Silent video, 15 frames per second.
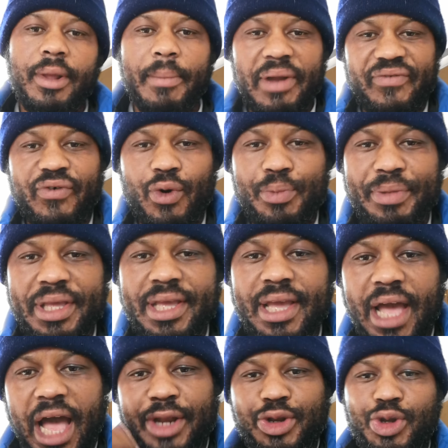But for
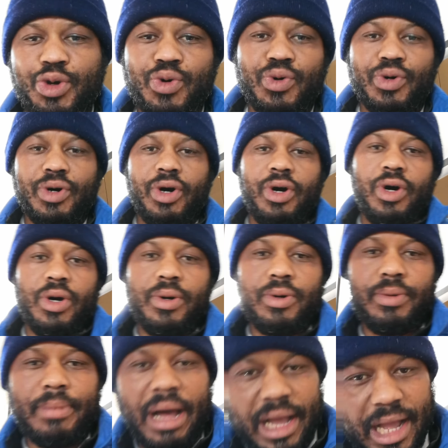me, I knew
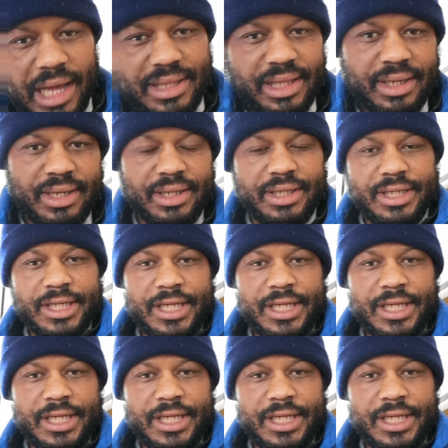uh, my cousin,